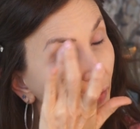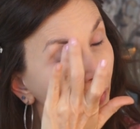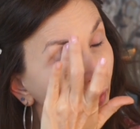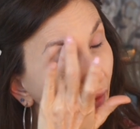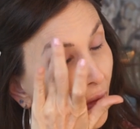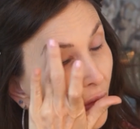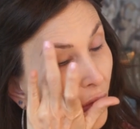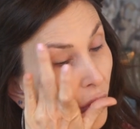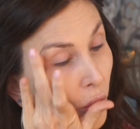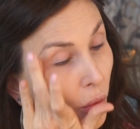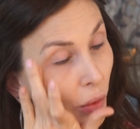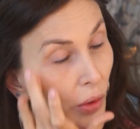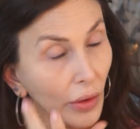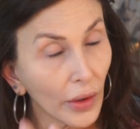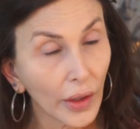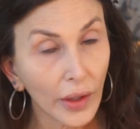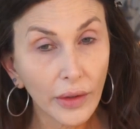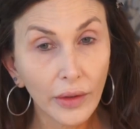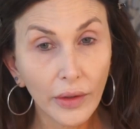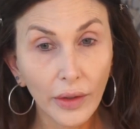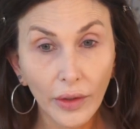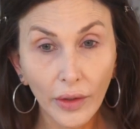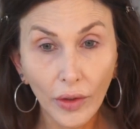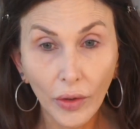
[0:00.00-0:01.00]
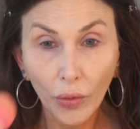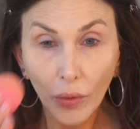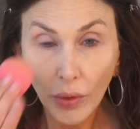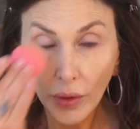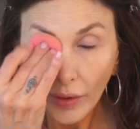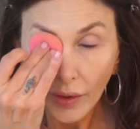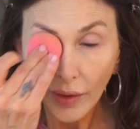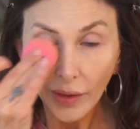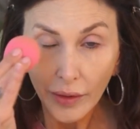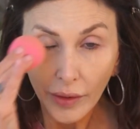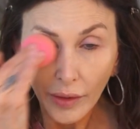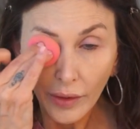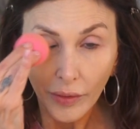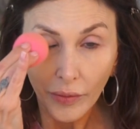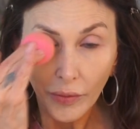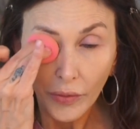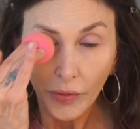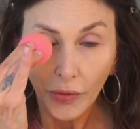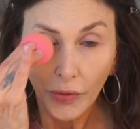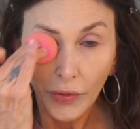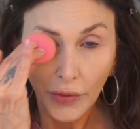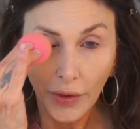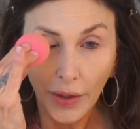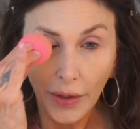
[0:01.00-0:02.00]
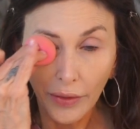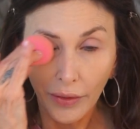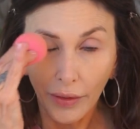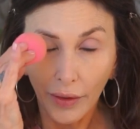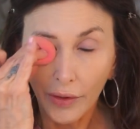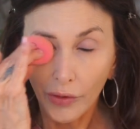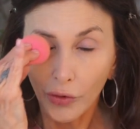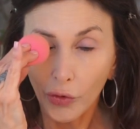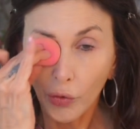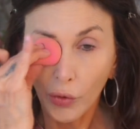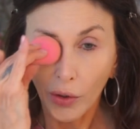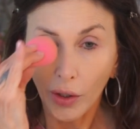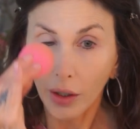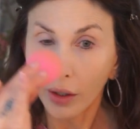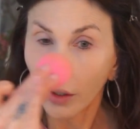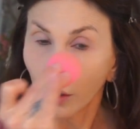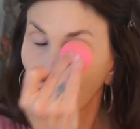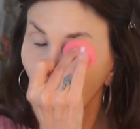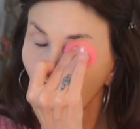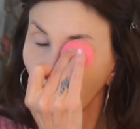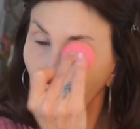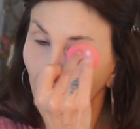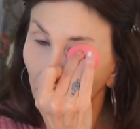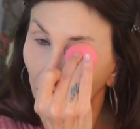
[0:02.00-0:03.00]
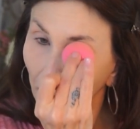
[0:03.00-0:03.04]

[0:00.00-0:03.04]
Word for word: things we like to do. We like to say things wrong.